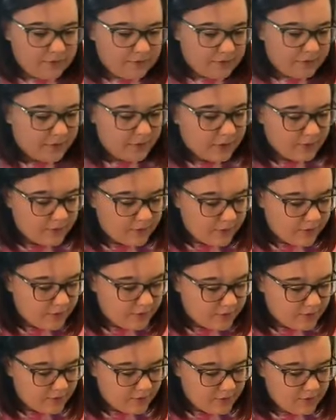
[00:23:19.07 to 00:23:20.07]
and get
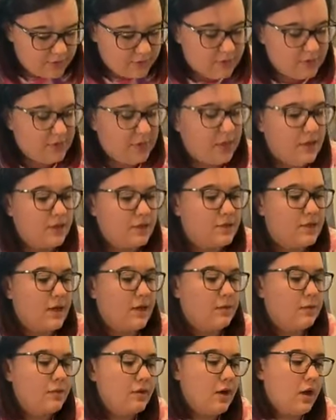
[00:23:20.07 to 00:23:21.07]
this stuck
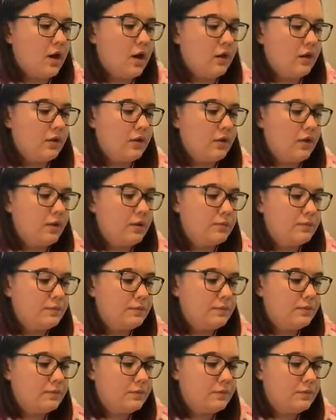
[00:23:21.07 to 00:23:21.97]
down with hot glue.